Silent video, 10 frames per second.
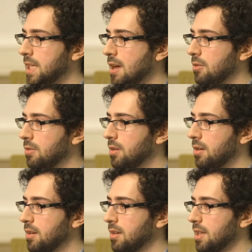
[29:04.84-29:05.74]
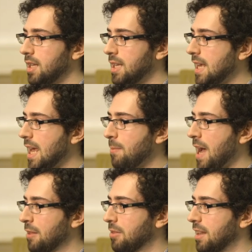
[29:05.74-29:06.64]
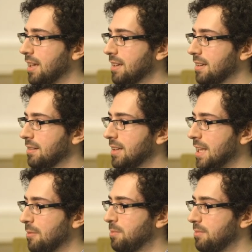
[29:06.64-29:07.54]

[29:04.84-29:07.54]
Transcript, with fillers: you know EA path like you know